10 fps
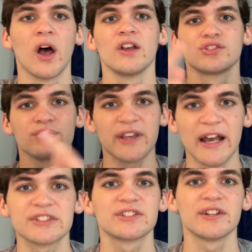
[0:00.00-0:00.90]
So
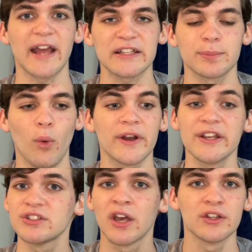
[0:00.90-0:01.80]
yes, the next point is
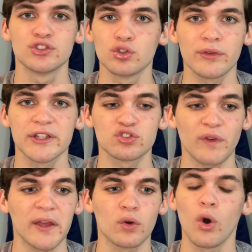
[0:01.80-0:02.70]
Julius
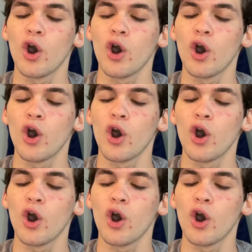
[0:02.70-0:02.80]
Randle.